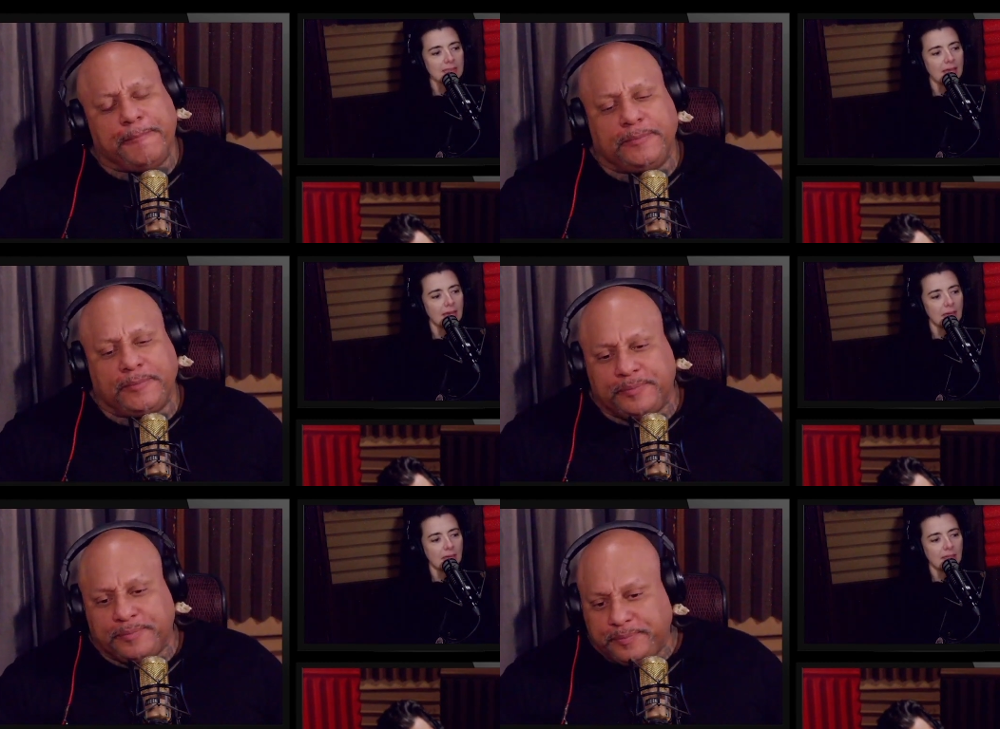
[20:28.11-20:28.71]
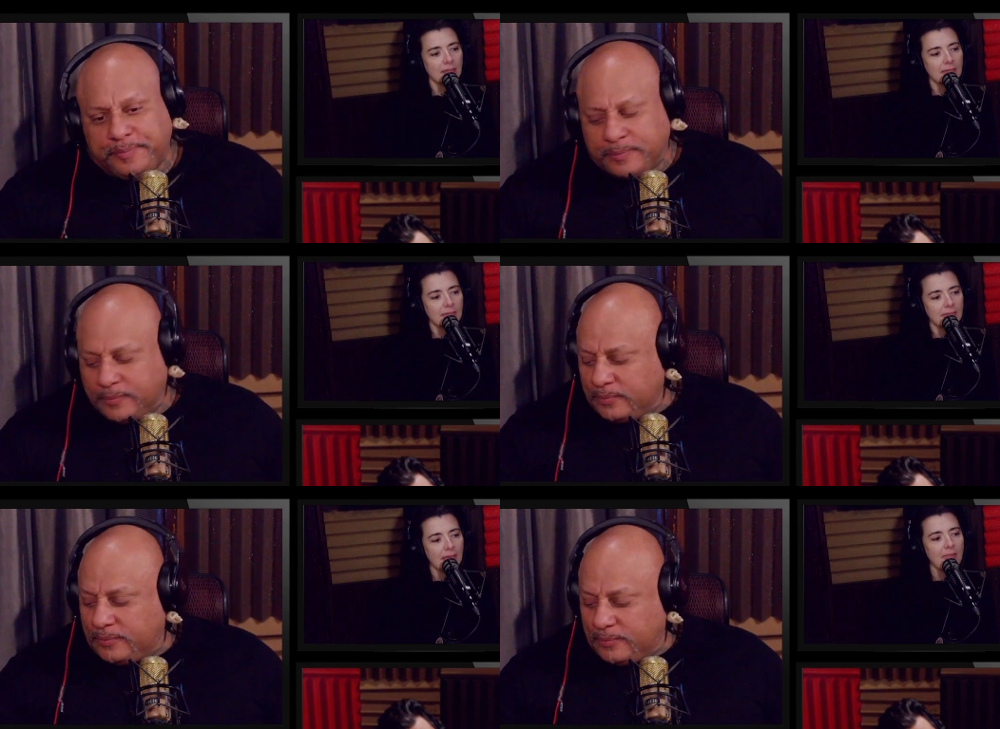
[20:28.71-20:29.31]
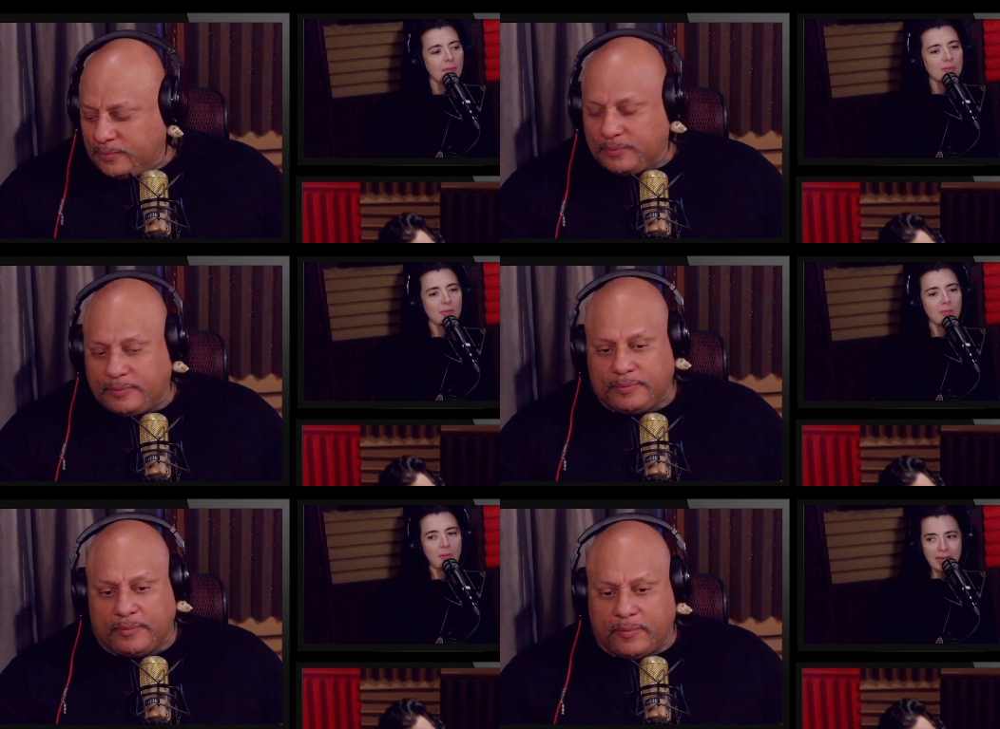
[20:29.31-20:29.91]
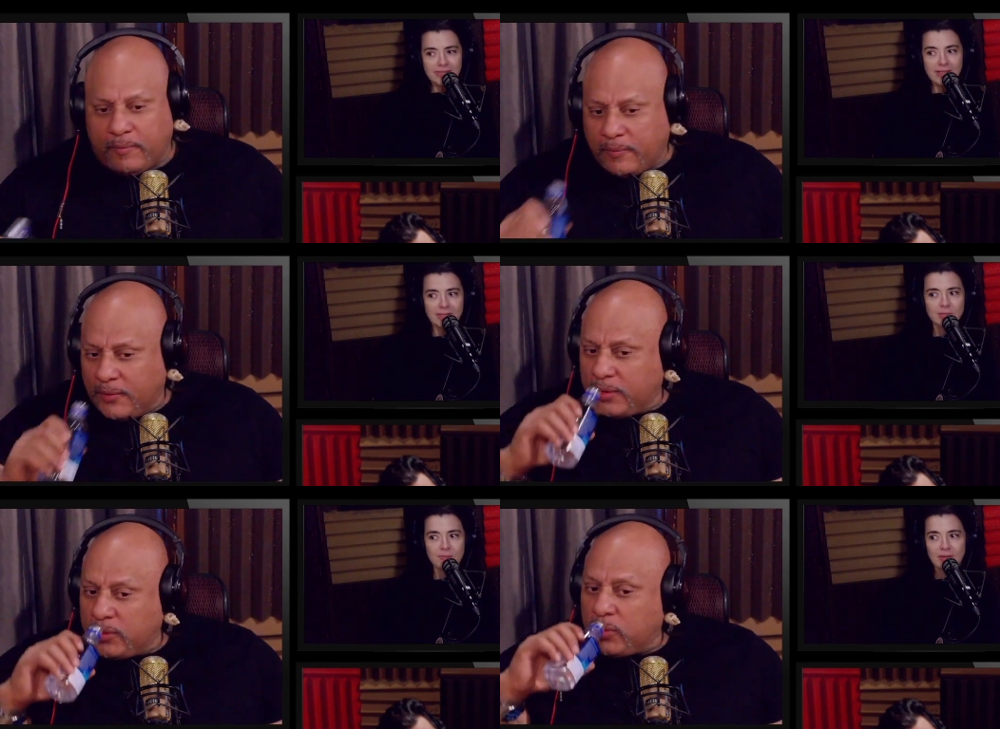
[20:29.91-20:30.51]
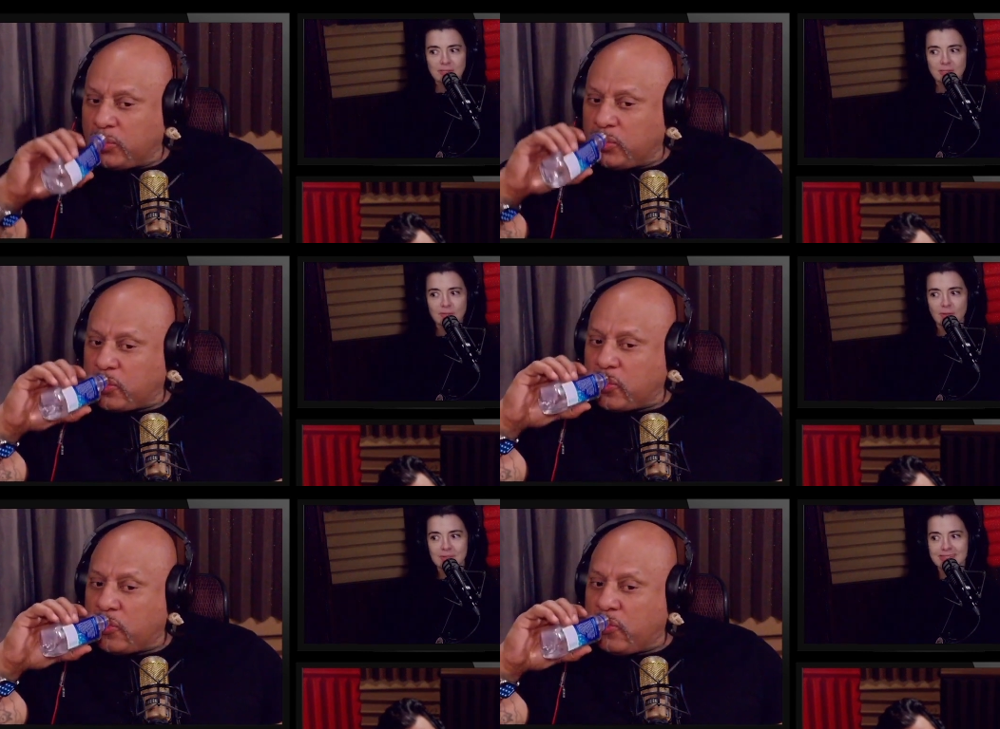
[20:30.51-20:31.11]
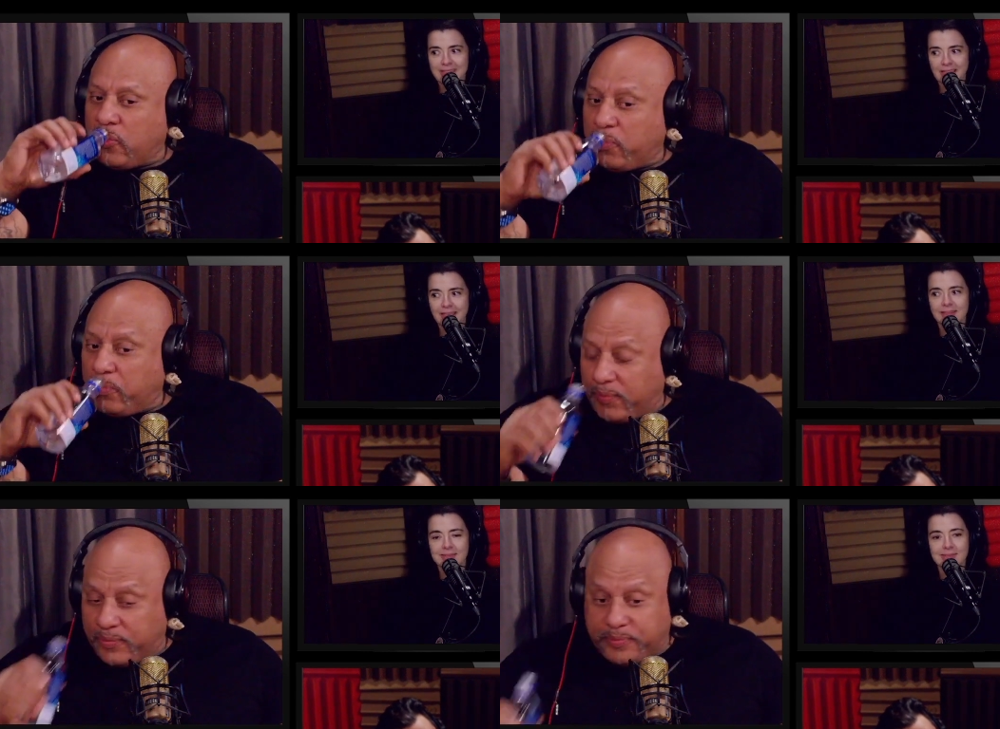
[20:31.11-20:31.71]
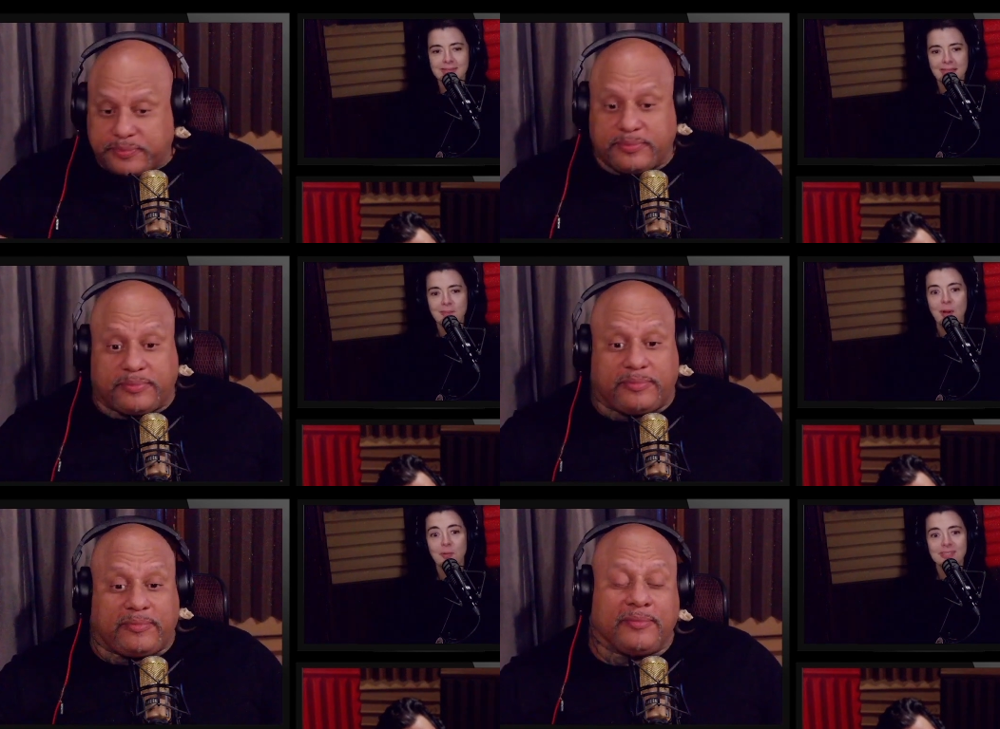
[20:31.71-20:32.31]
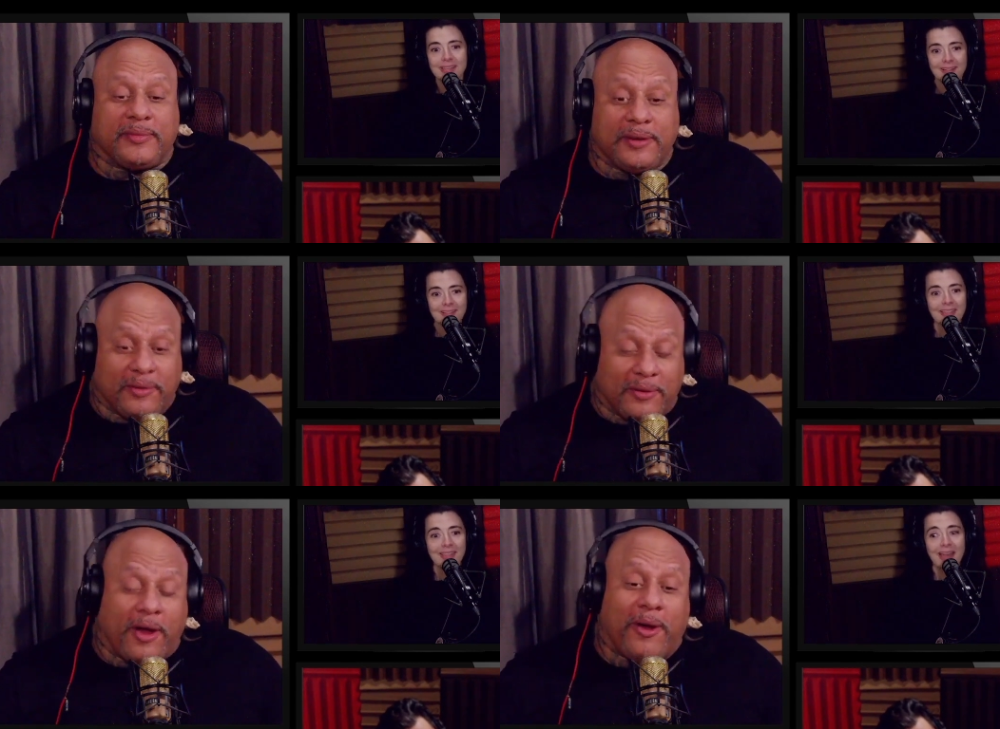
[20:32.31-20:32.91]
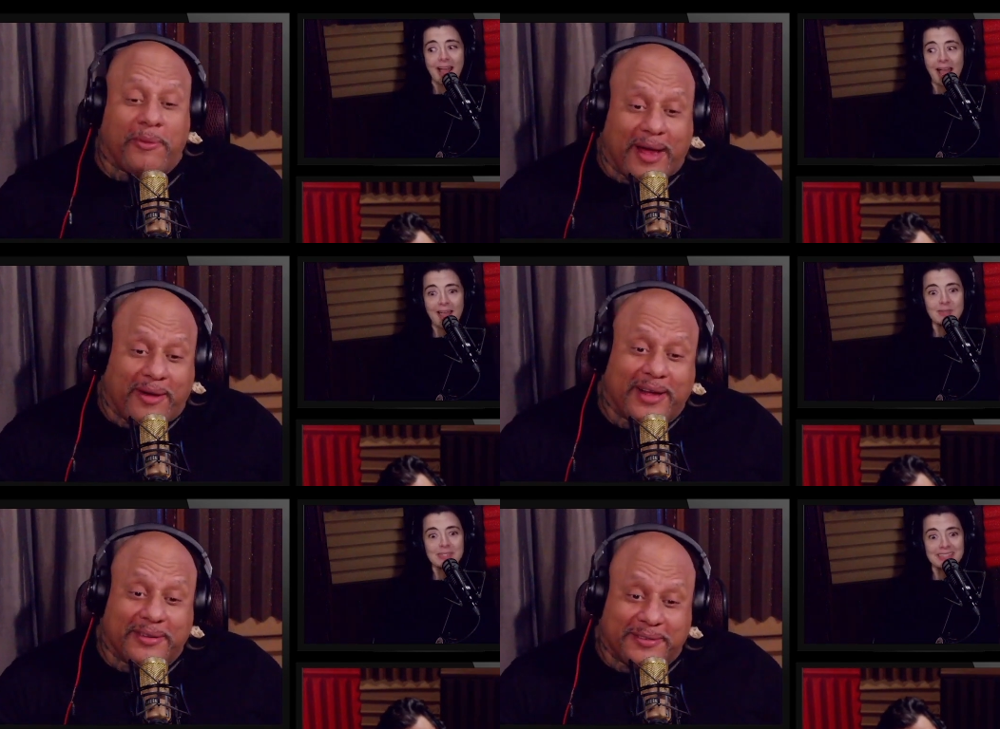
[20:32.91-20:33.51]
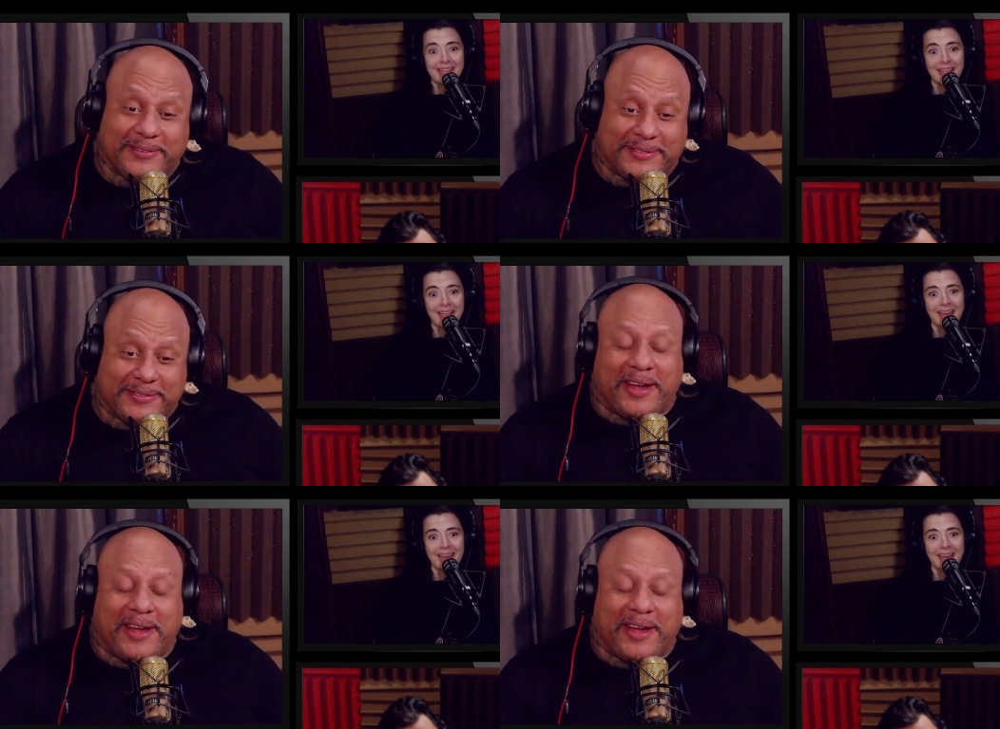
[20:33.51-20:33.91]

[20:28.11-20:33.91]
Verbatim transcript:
Speaker 1: uh and there was a Renaissance festival staying at the same hotel oh, that I was staying at.